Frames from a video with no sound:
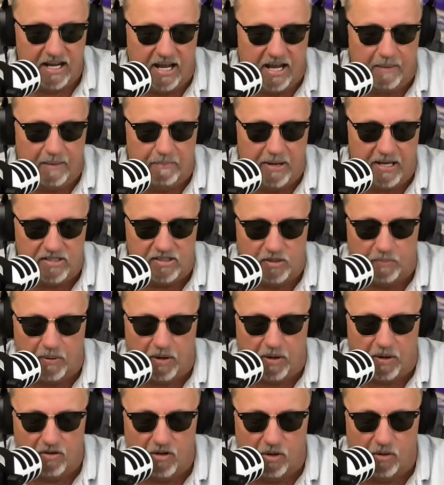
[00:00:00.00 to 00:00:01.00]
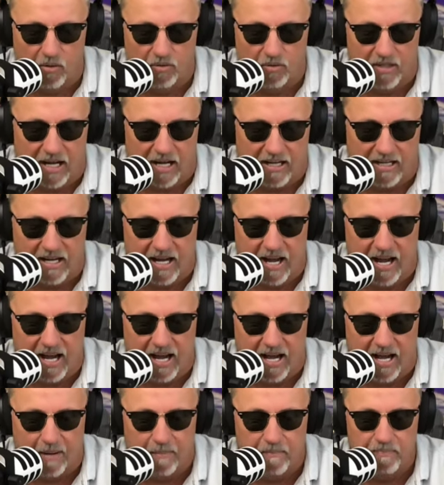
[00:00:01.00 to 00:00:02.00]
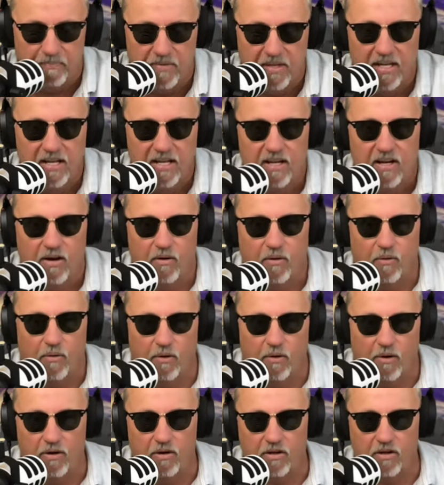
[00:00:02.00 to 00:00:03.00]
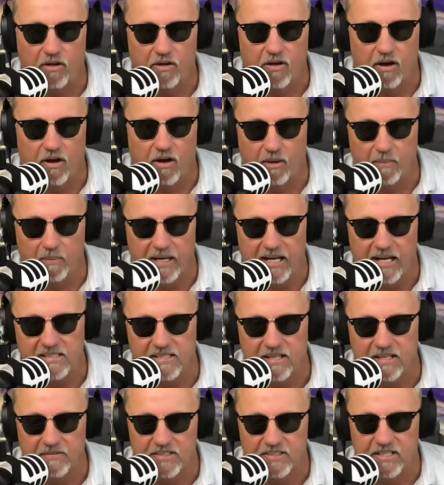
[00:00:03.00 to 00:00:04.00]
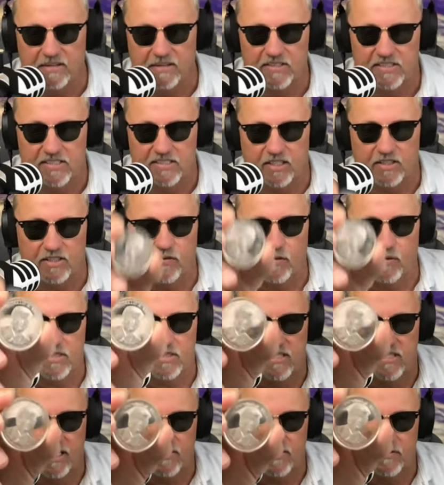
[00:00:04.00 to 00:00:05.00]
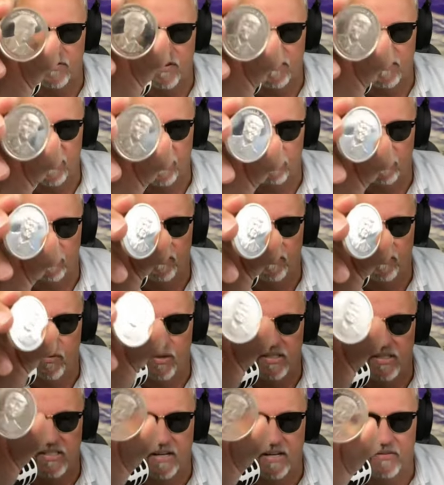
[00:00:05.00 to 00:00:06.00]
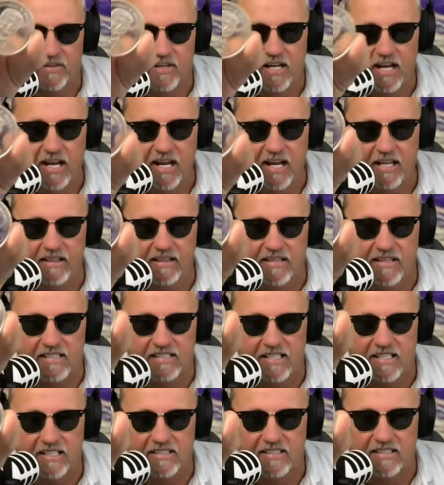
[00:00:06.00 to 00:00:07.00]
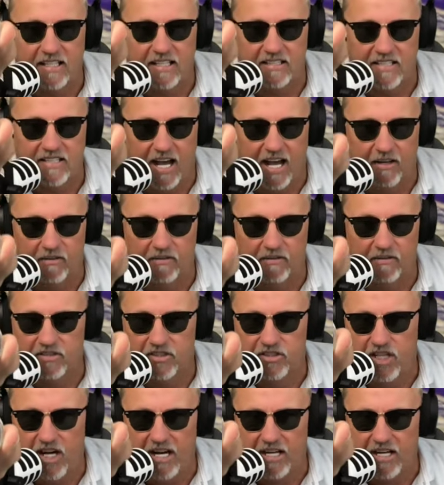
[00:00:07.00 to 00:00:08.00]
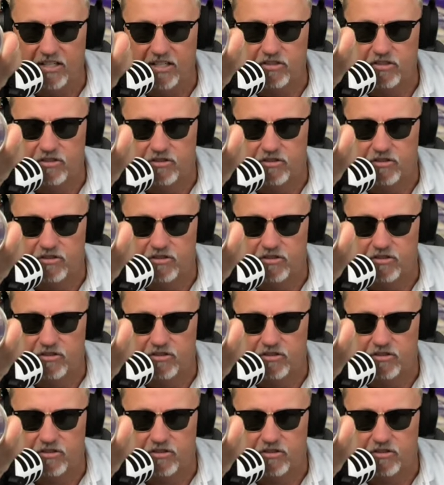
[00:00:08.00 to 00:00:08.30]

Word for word: at pastorpaulgold.com or call them at 877-646-5347. This is the Donald J.